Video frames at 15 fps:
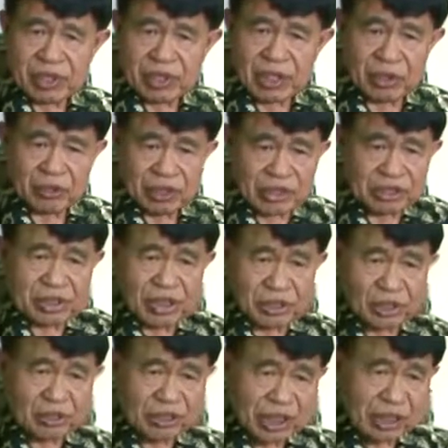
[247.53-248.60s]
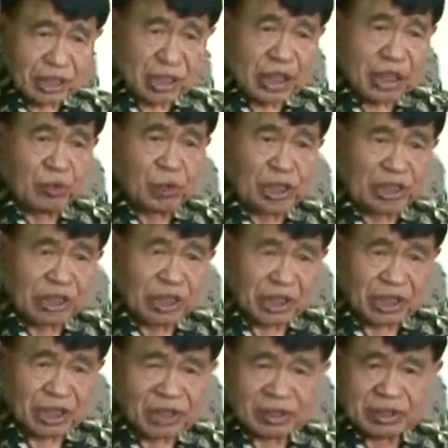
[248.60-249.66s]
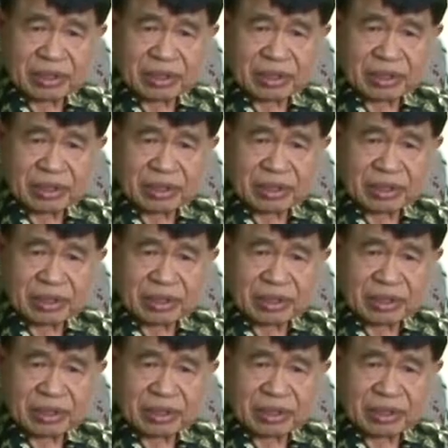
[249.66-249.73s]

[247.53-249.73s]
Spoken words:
How does he know that God was there?